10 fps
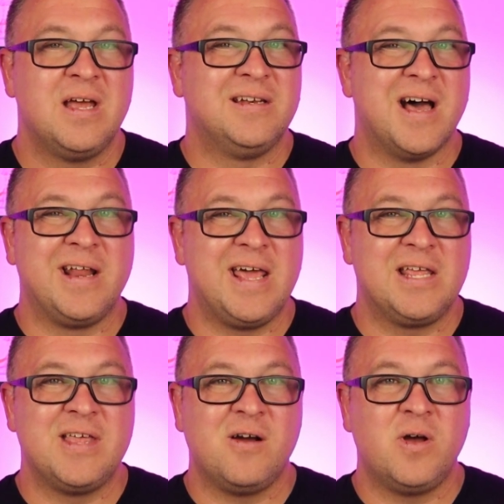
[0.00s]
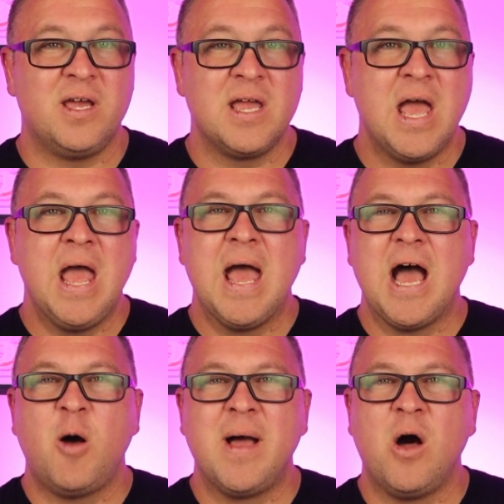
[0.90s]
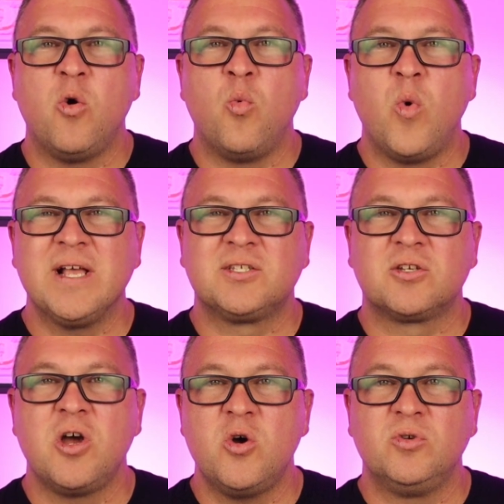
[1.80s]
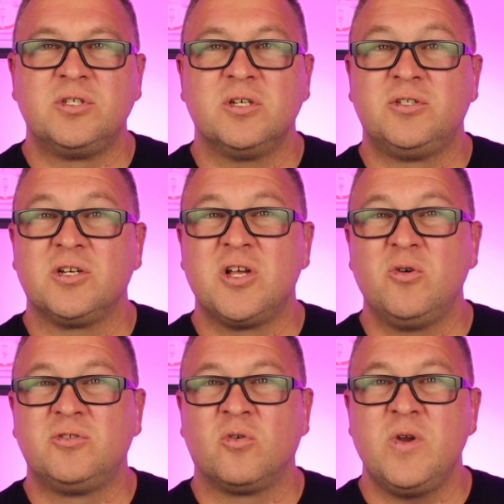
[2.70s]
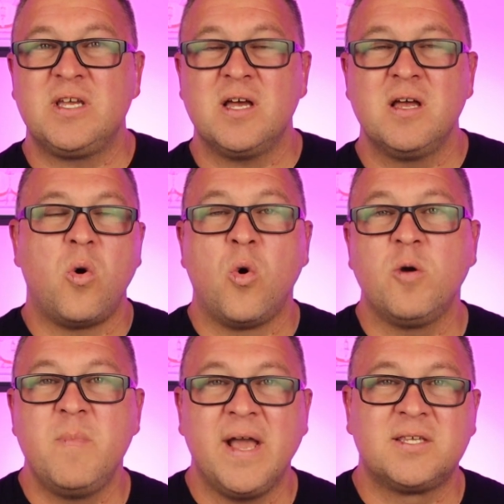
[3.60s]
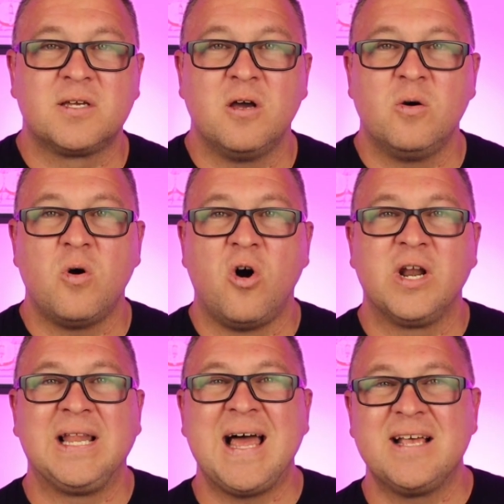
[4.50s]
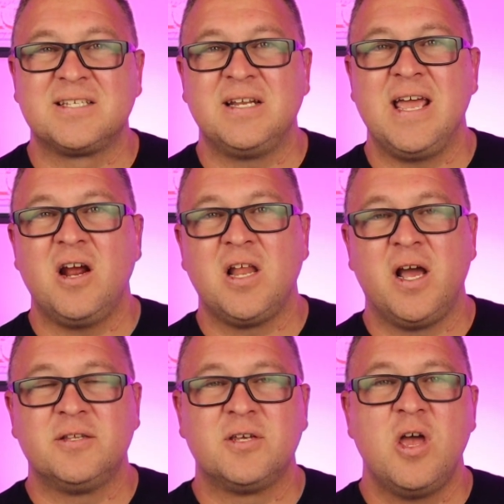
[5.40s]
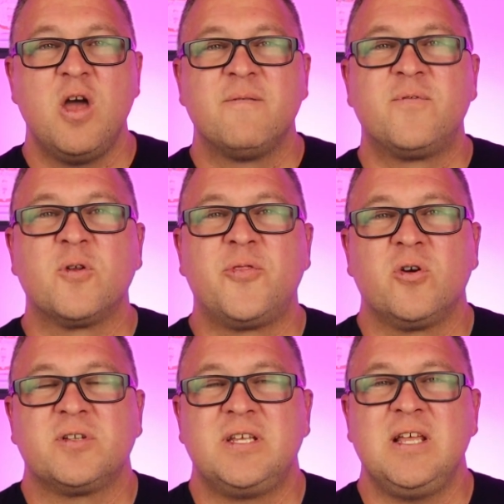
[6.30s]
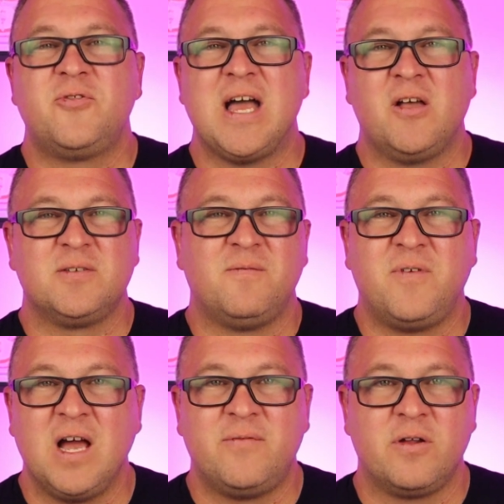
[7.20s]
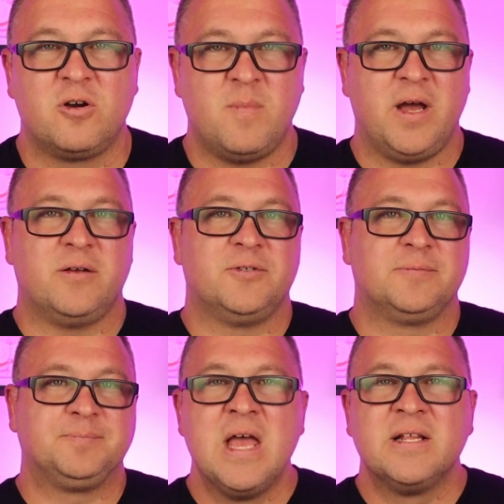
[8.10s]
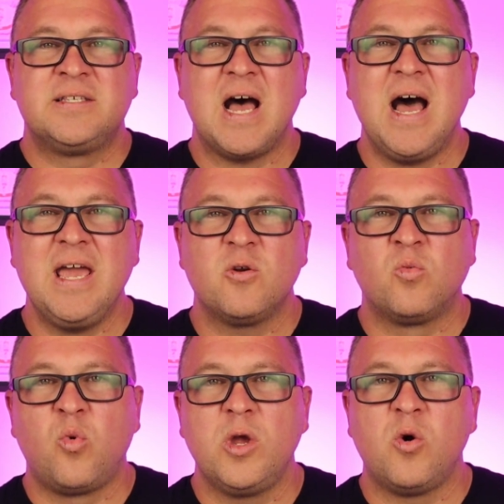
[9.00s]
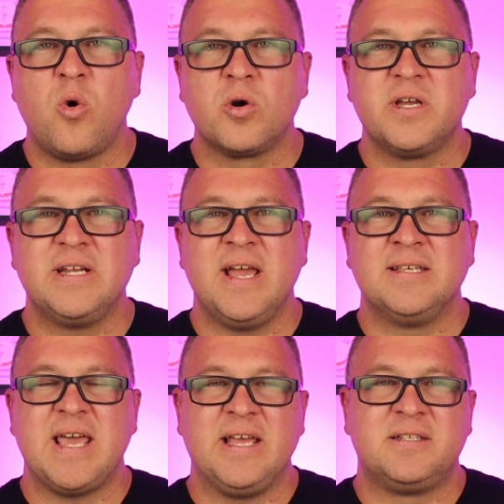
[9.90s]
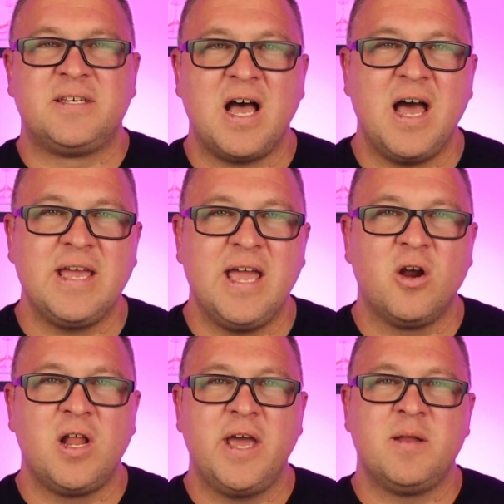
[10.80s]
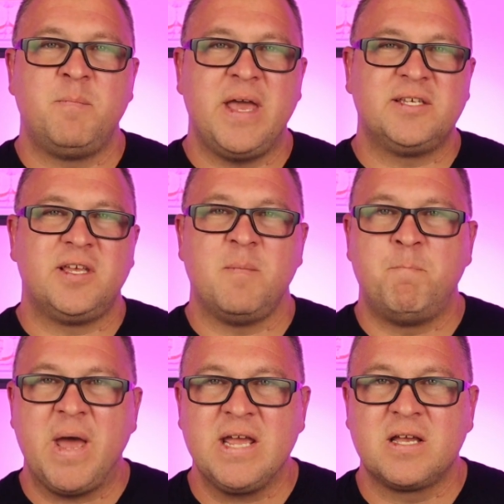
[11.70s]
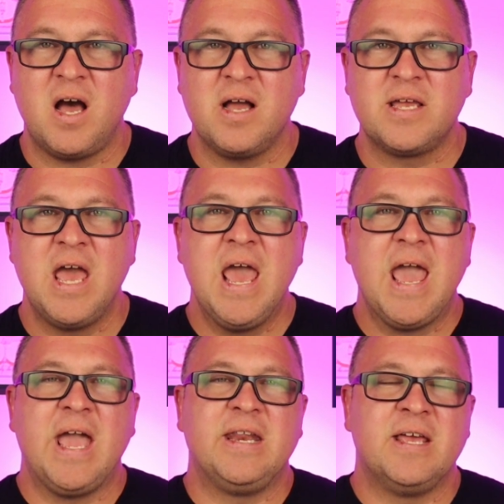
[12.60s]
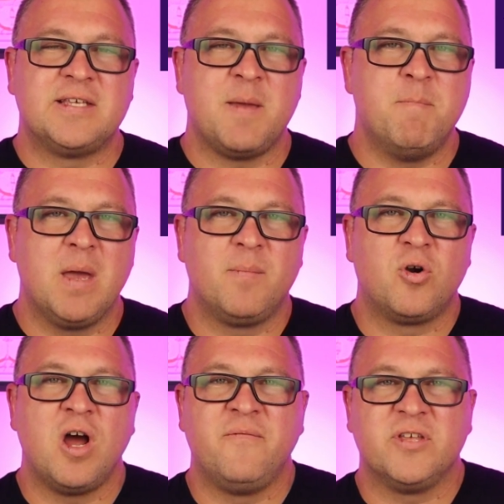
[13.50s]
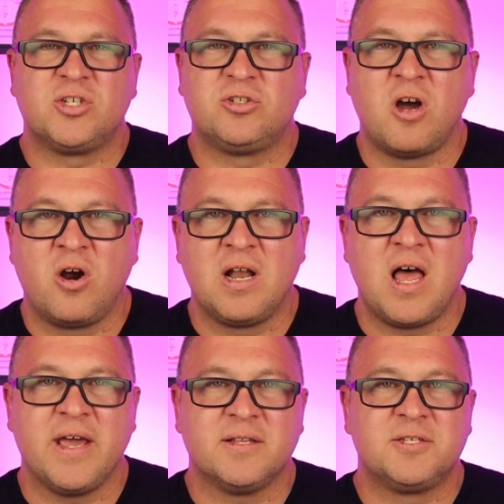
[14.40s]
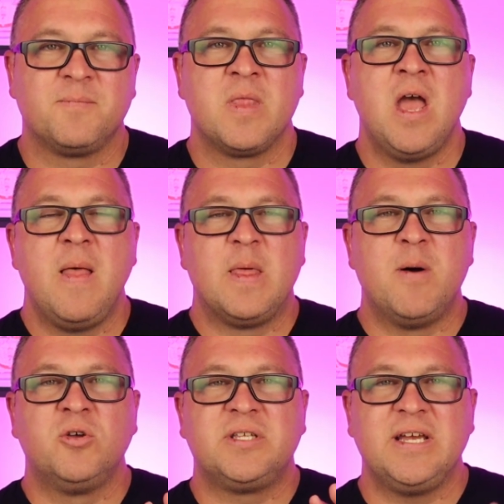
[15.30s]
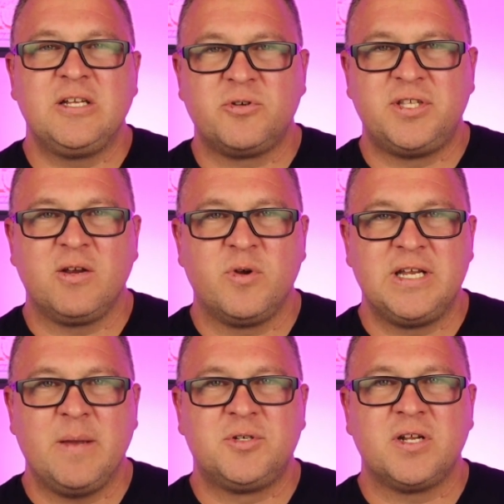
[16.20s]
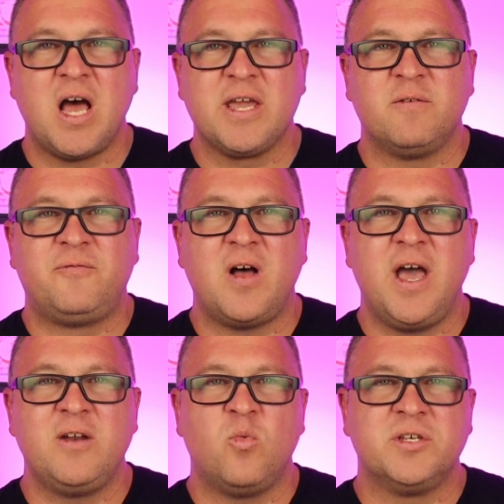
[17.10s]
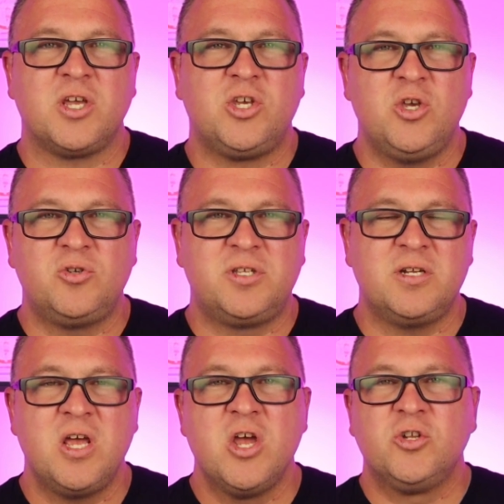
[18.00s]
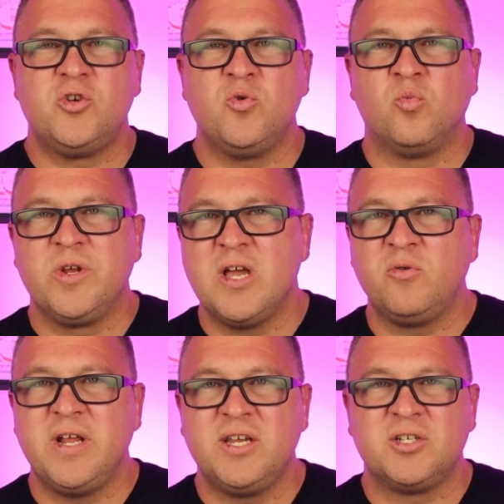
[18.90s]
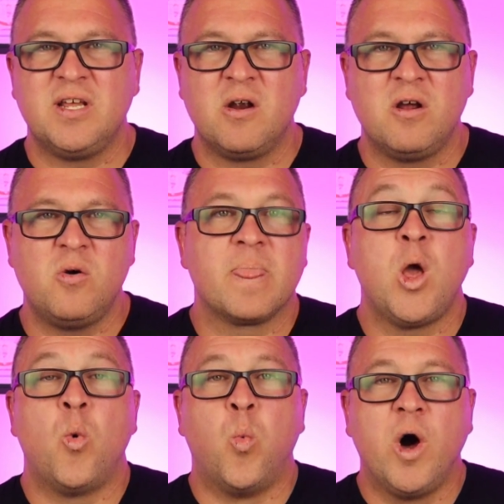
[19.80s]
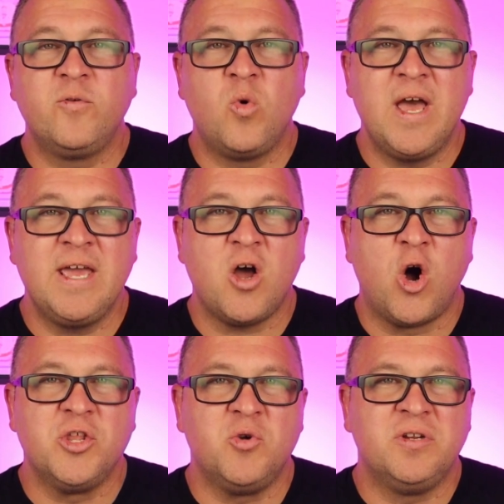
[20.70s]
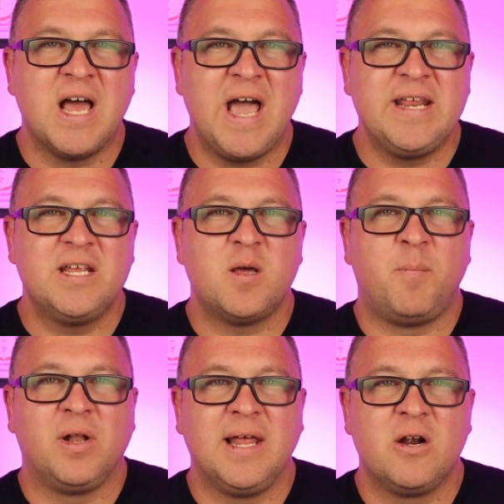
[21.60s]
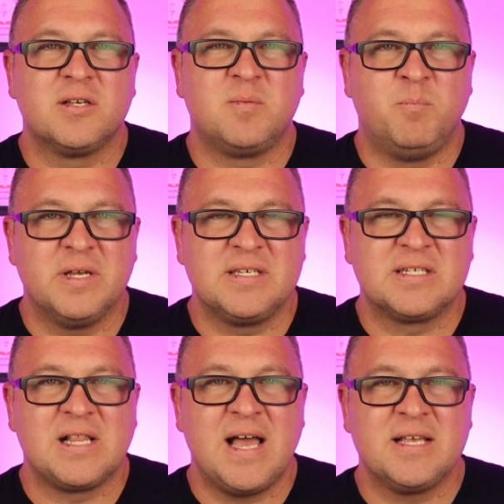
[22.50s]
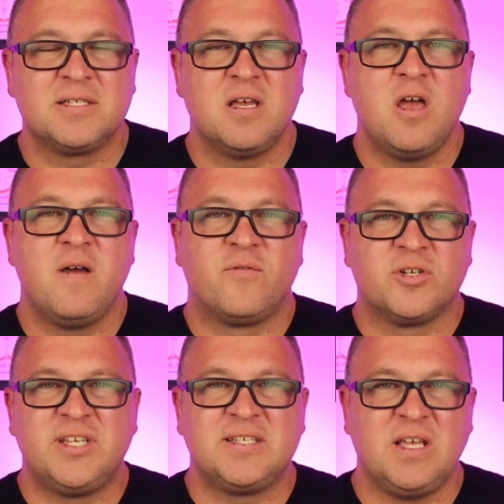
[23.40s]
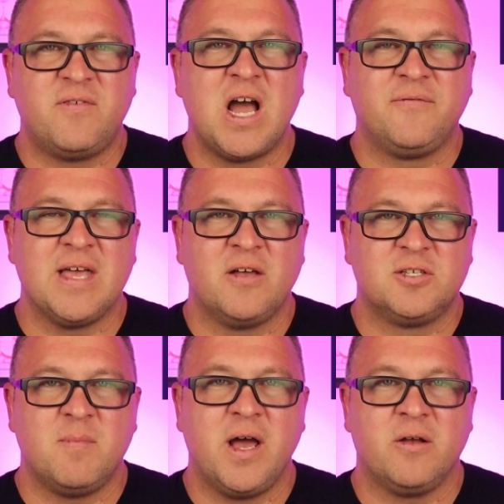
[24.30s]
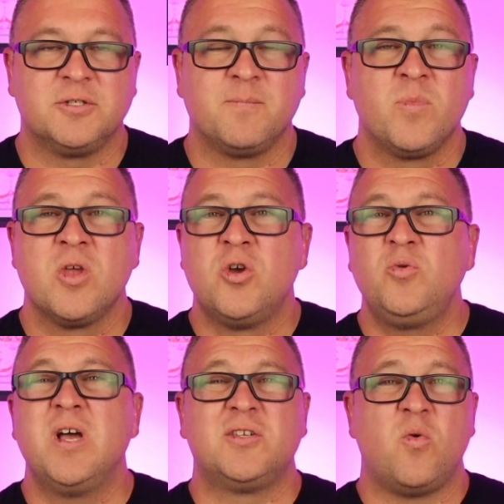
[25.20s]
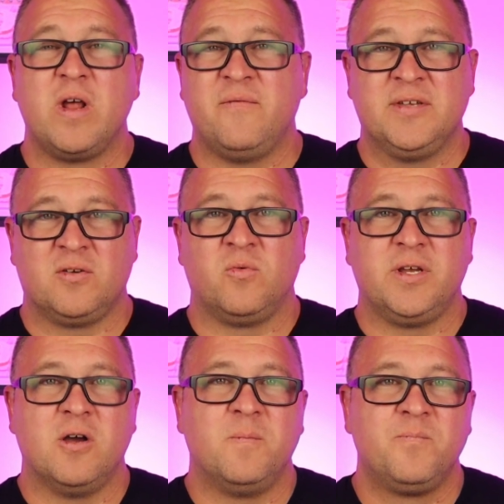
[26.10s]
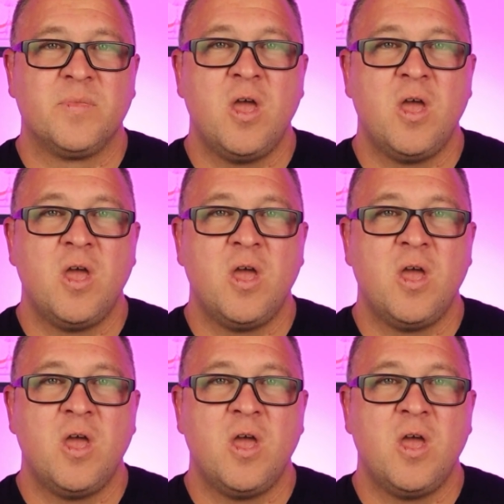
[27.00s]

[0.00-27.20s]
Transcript: Not headed that way? How about West Coast to Costa Rica or Mexico on Alaskan Airlines for thirteen thousand five hundred miles. Thai Royal Orchid is a Thai airline based in Bangkok and is a member of the Star Alliance. The most interesting redemption I could find was Houston to Rio de Janeiro, one way on United Polaris business class for sixty-five thousand miles. Who doesn't want to visit Rio?